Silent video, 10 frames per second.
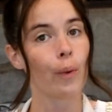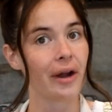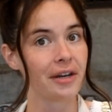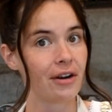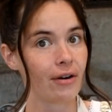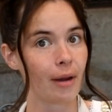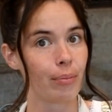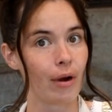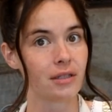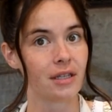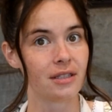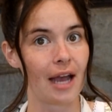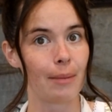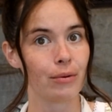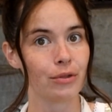One year I processed
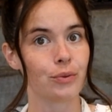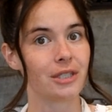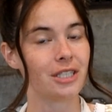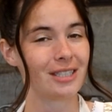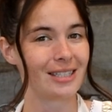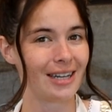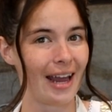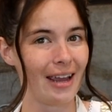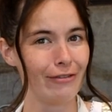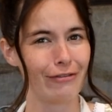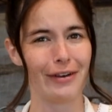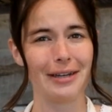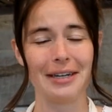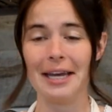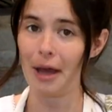apples with just a knife
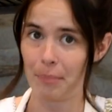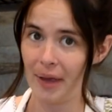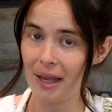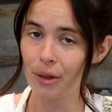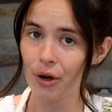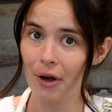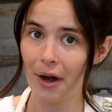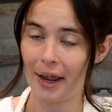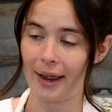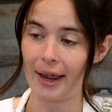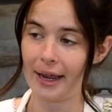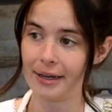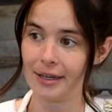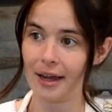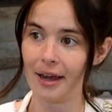and a peeler,
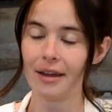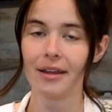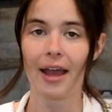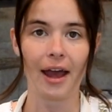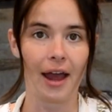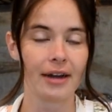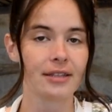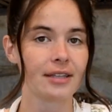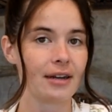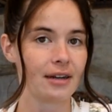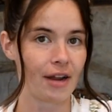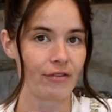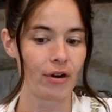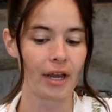and yeah, I decided never